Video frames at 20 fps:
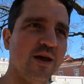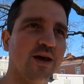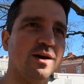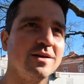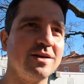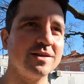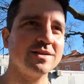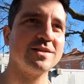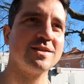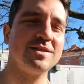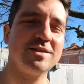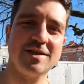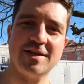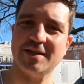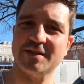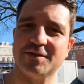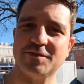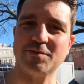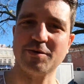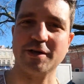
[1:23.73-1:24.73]
Custard
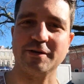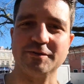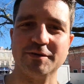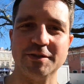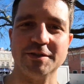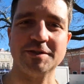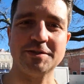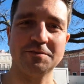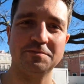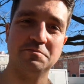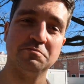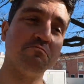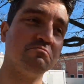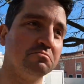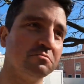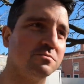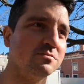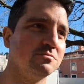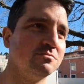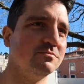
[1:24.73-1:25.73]
tarts for breakfast.
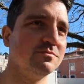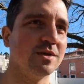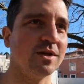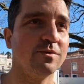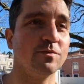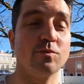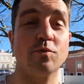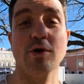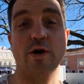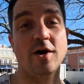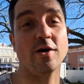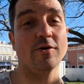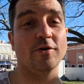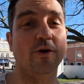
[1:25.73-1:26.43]
We are on